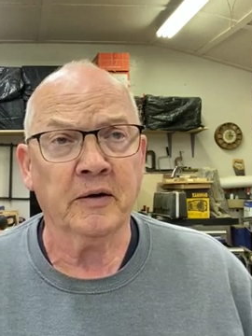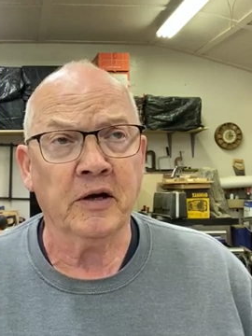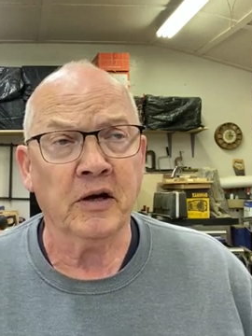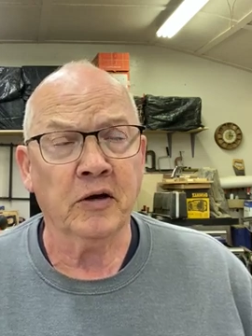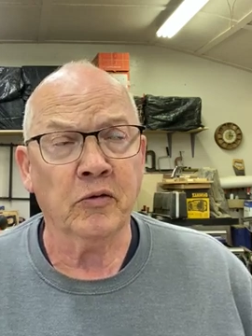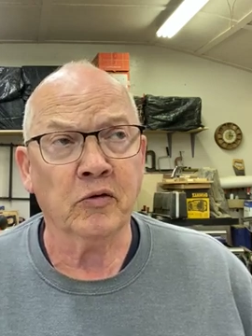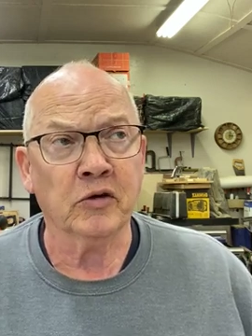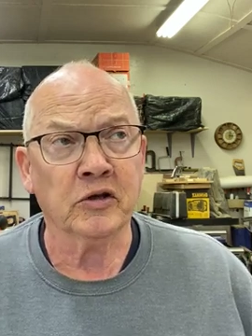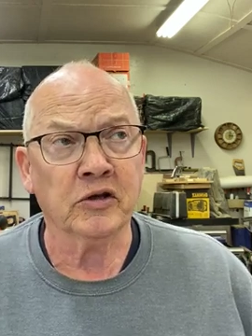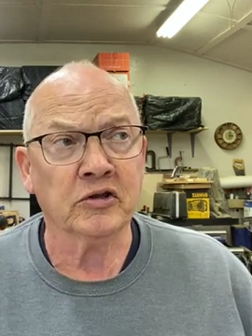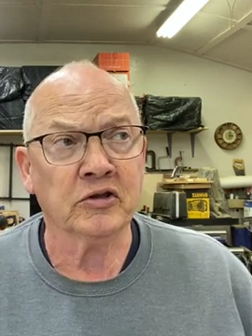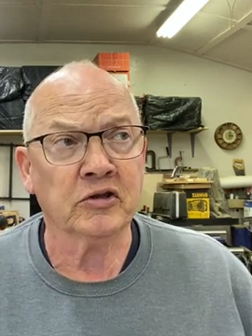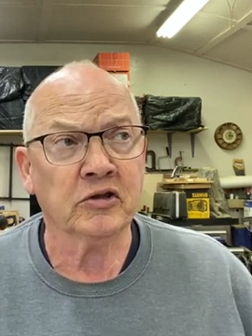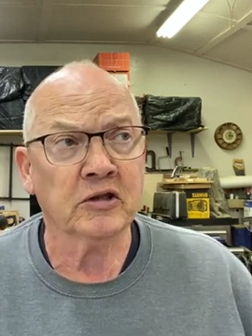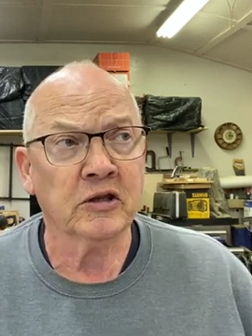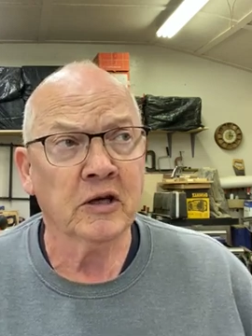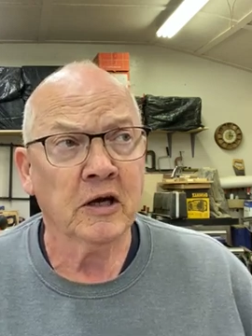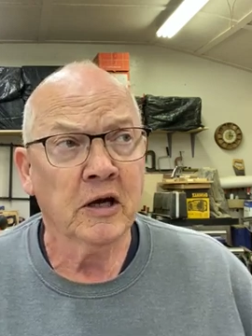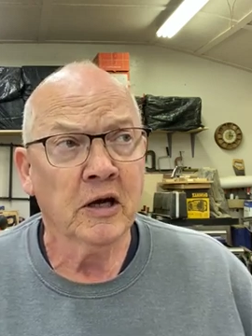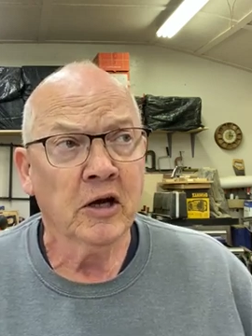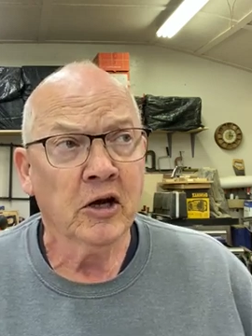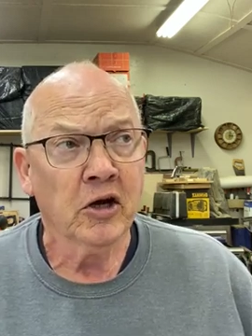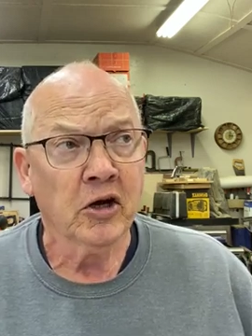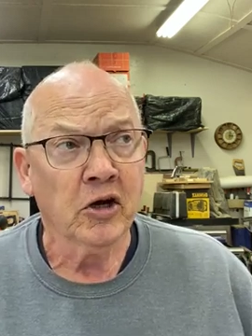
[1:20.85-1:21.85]
He was,
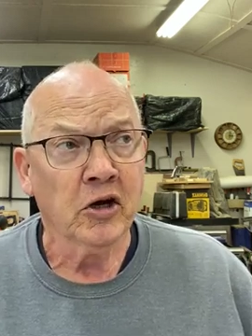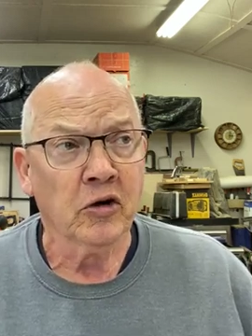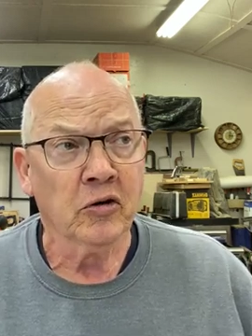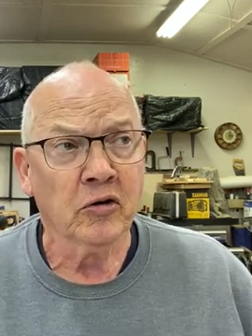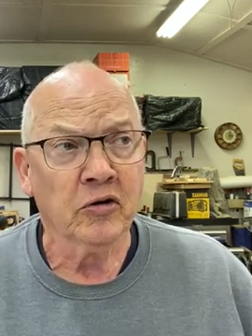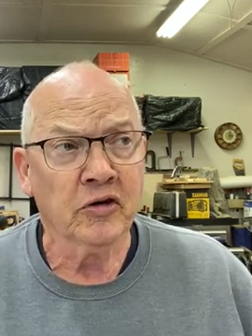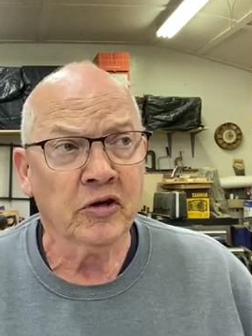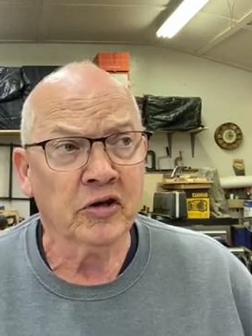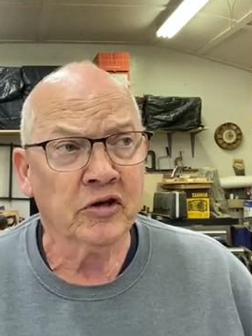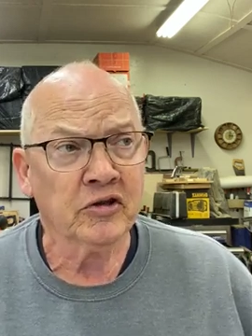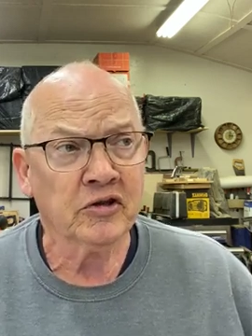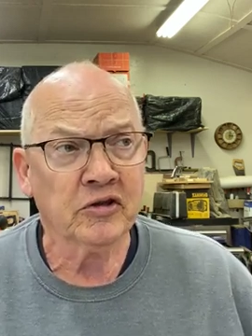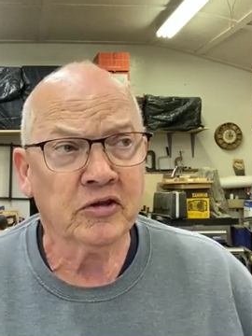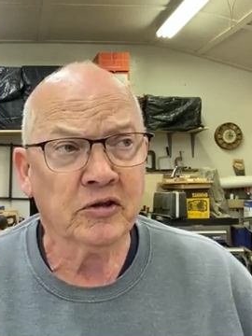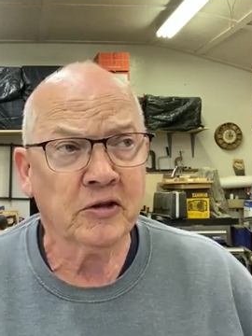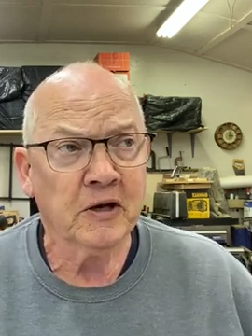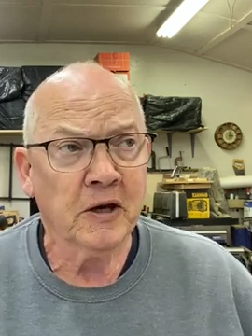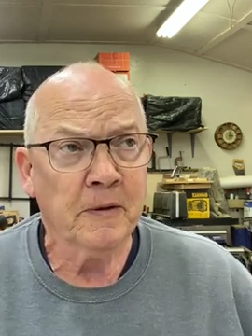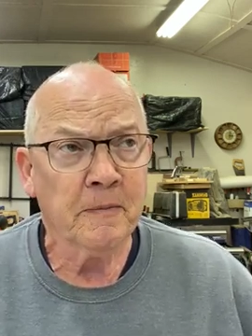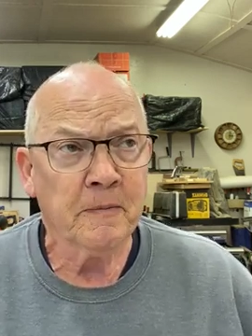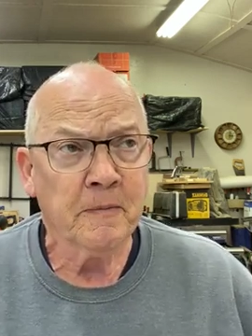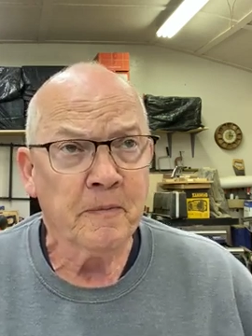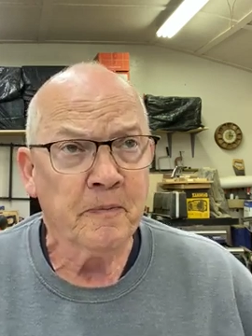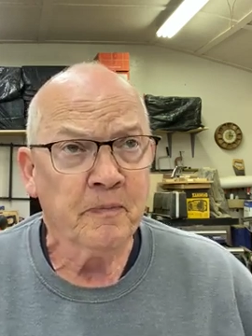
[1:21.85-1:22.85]
you know,
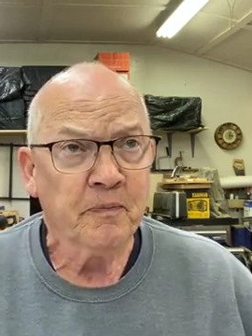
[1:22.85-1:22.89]
this